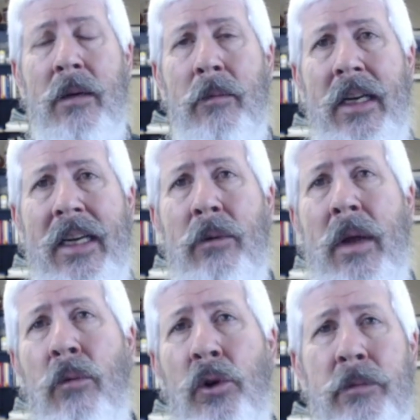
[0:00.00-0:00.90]
But
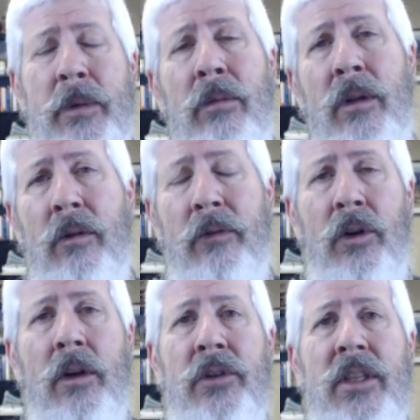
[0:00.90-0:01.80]
anyway, most people who have
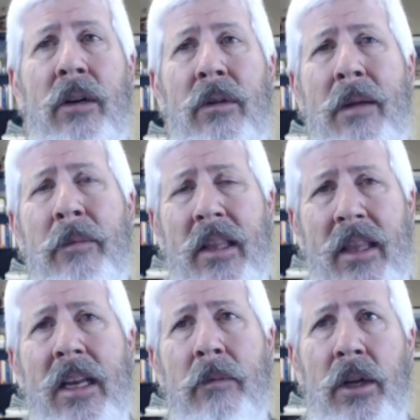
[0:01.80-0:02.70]
heard of CRM, they
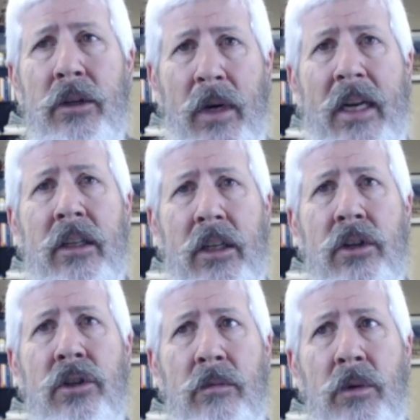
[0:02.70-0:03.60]
think about direct to
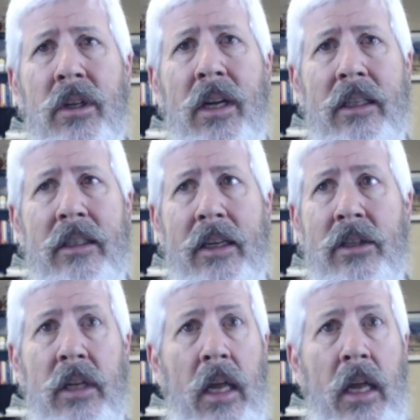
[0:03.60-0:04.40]
consumer context.